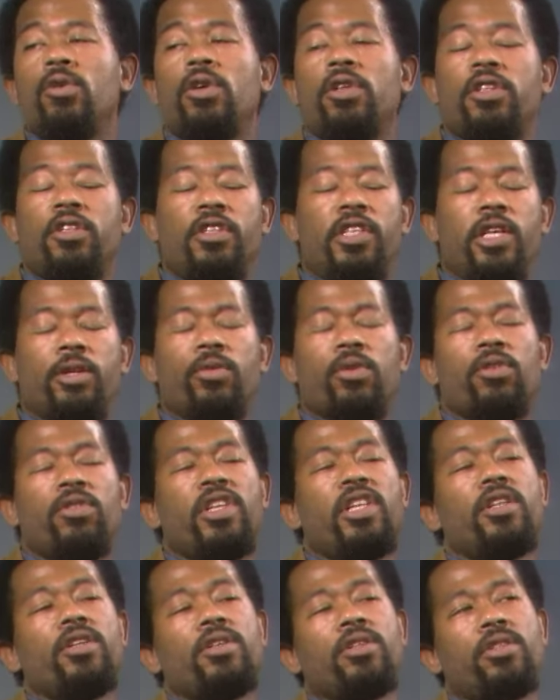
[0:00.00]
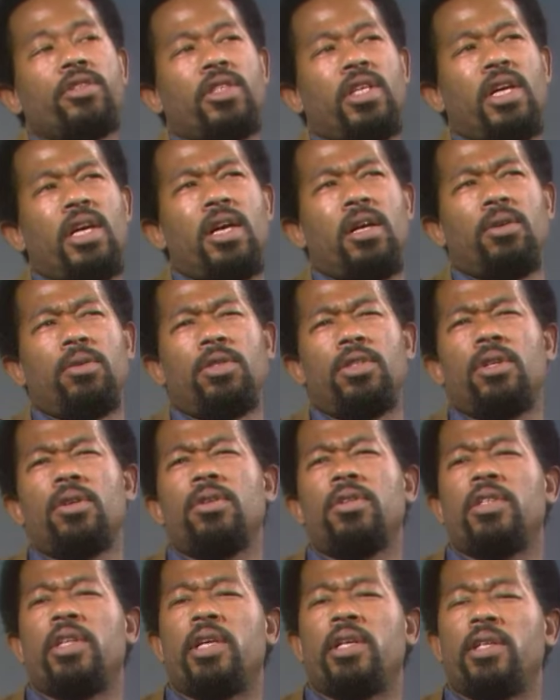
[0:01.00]
Who are the Negro leaders who told
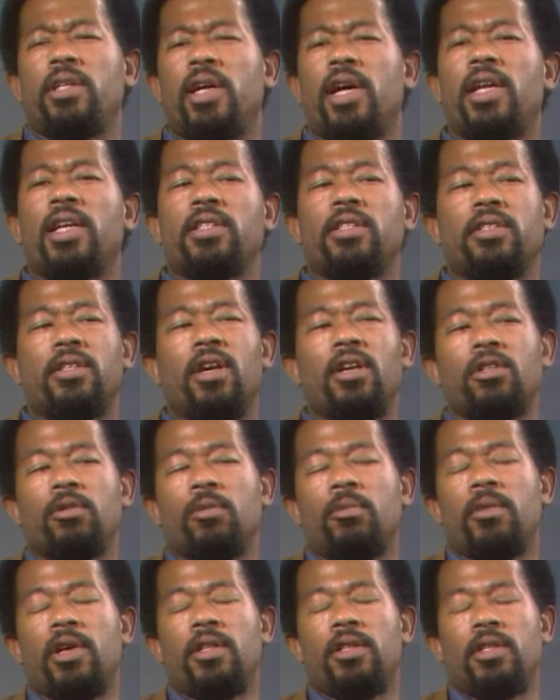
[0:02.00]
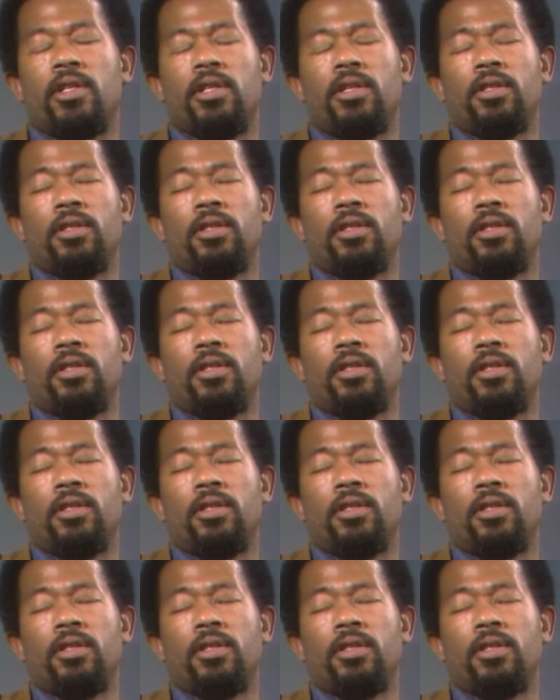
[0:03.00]
you that? I'd like to talk to them about that.